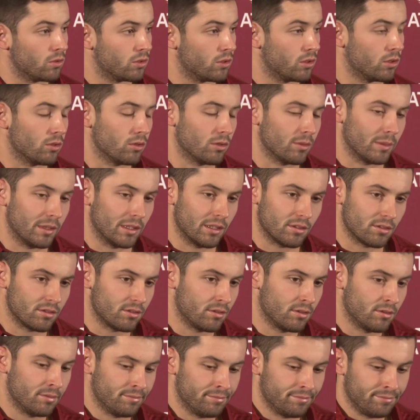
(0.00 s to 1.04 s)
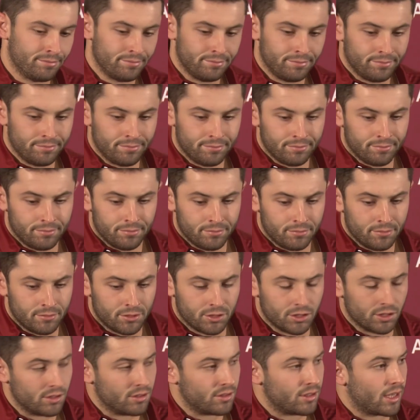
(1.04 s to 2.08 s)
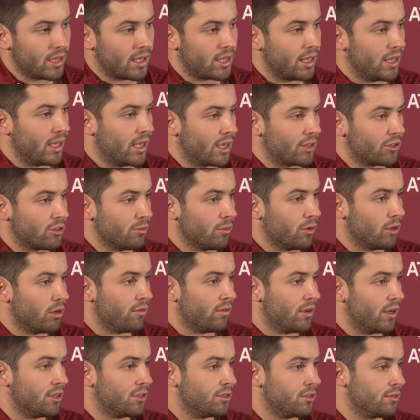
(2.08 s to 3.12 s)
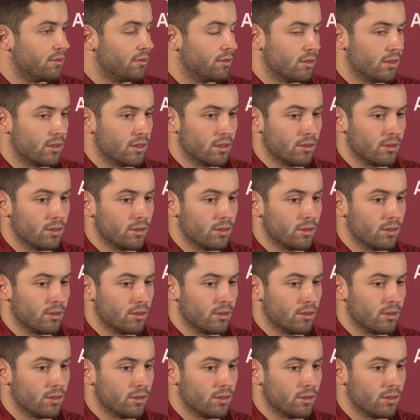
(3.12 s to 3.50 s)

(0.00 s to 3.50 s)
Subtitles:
So, I mean, it shouldn't take any extra motivation.